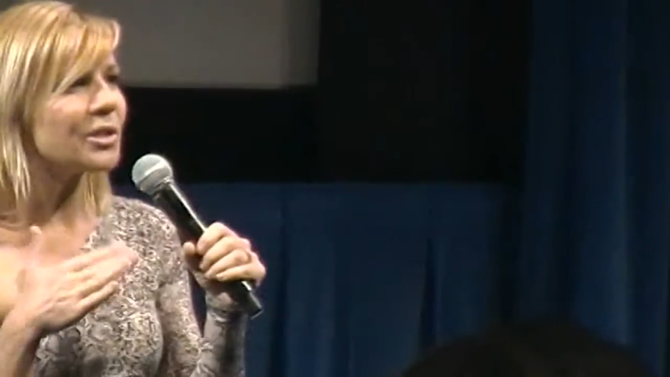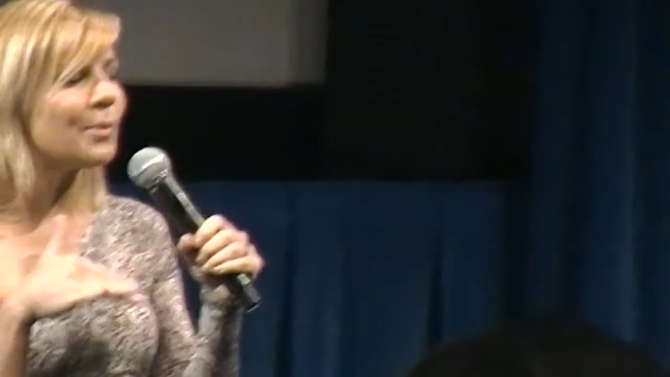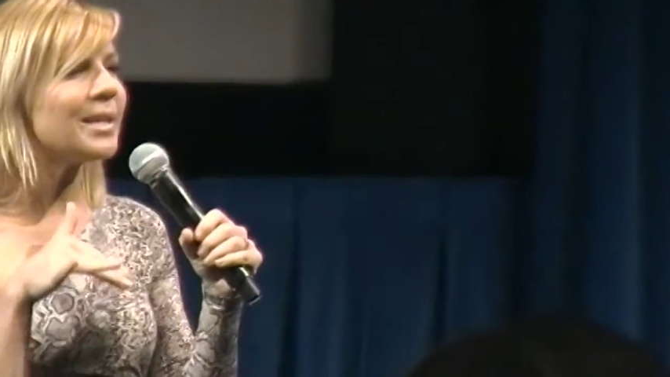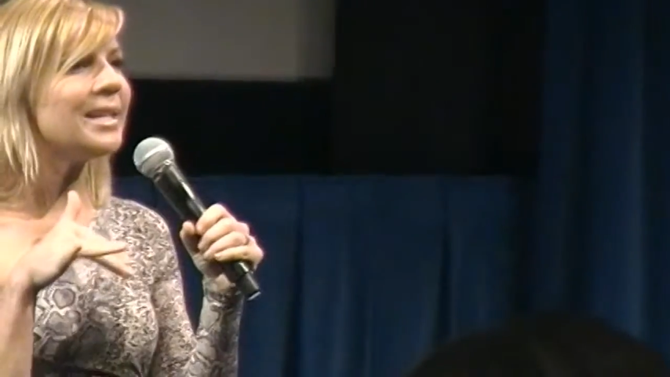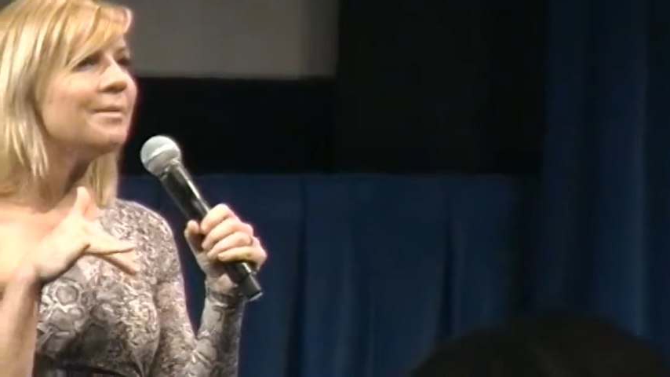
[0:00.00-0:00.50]
So
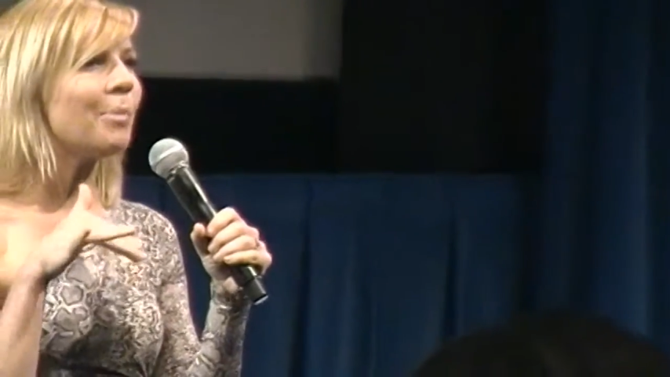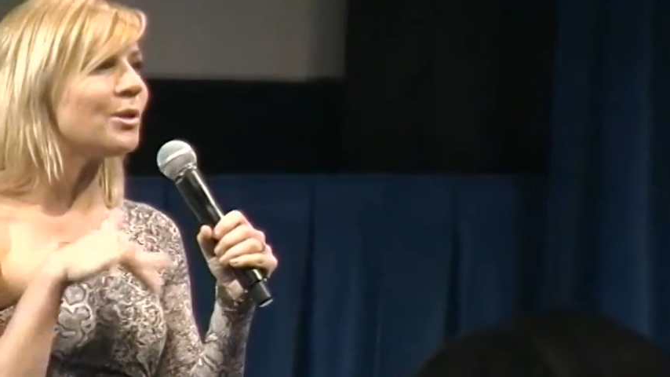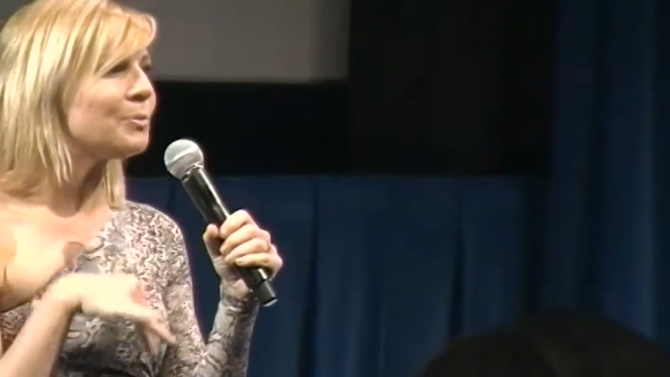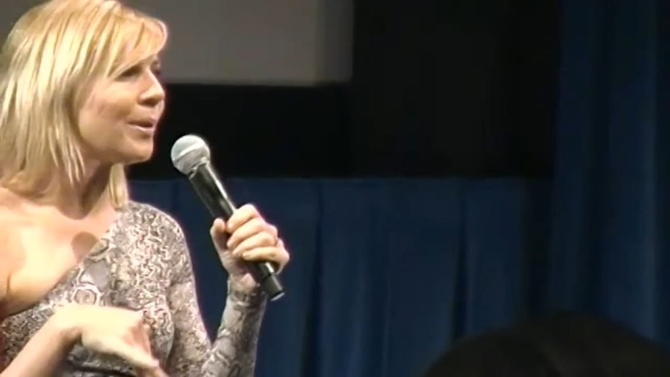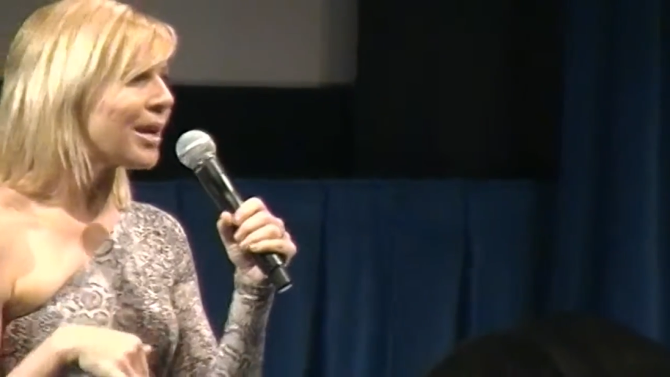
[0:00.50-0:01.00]
we're in
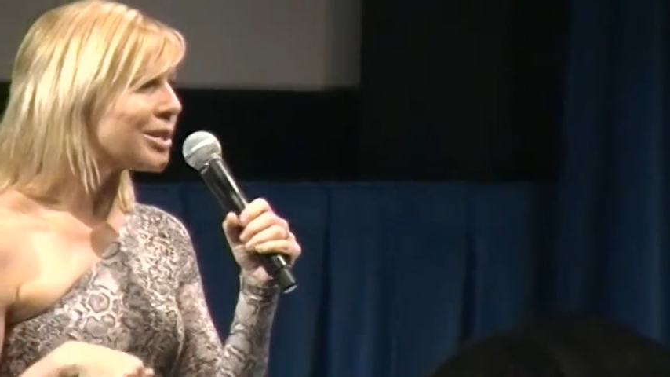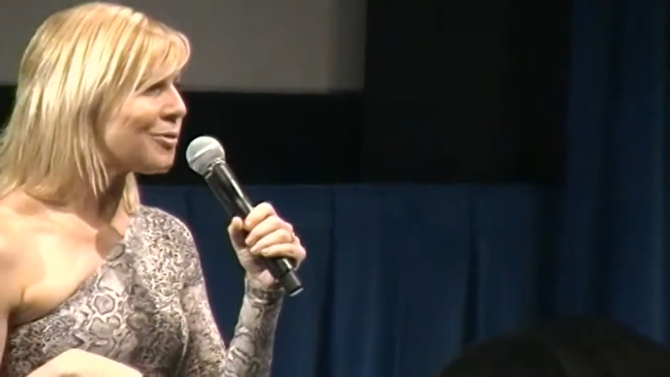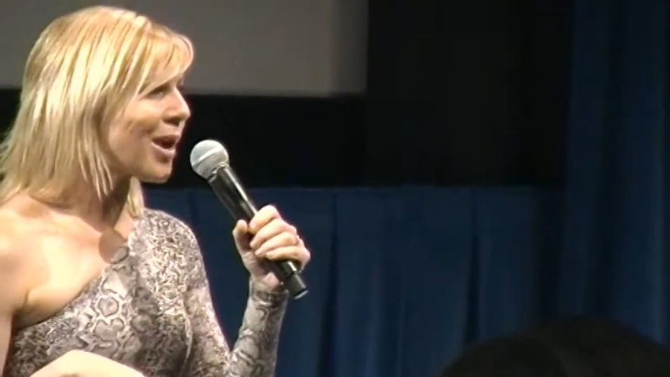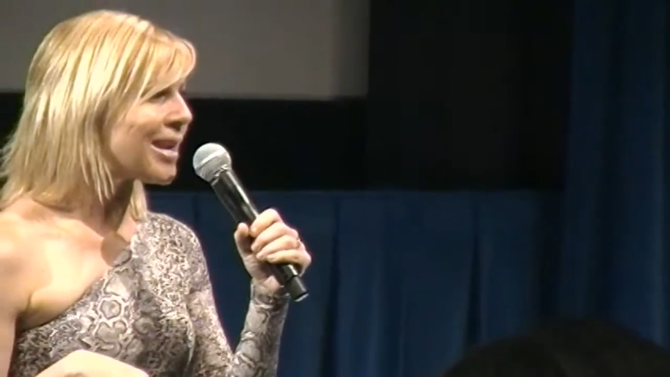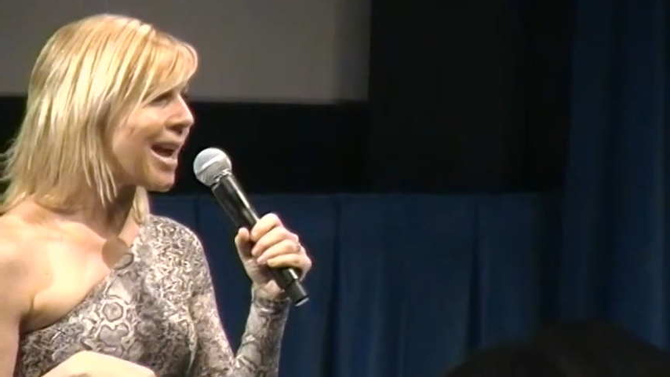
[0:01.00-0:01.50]

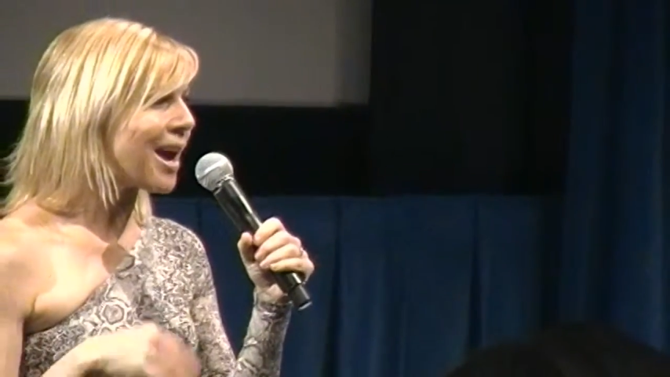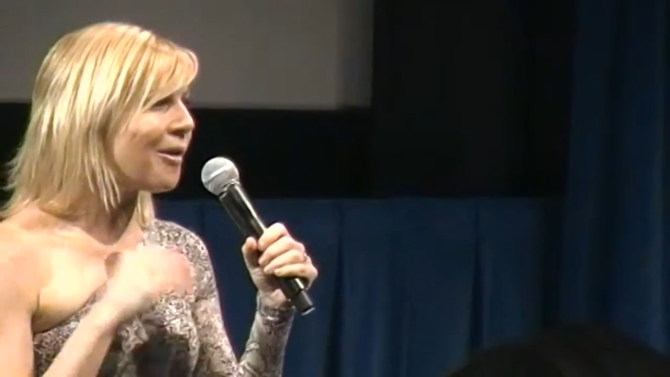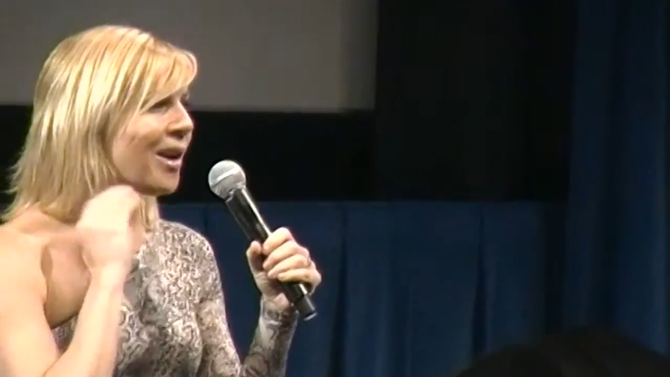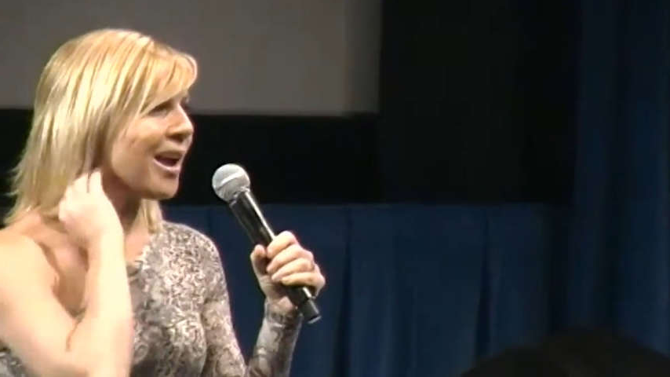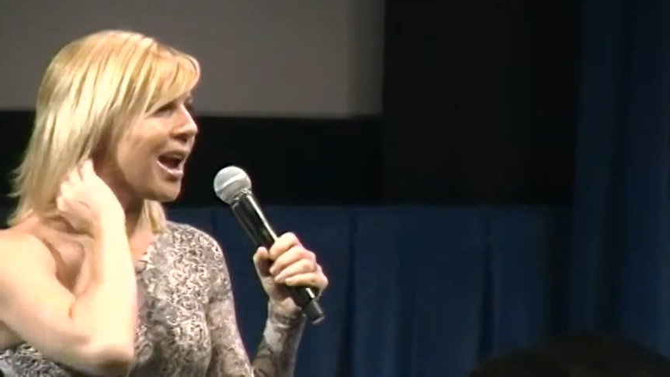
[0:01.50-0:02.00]
post-production right now,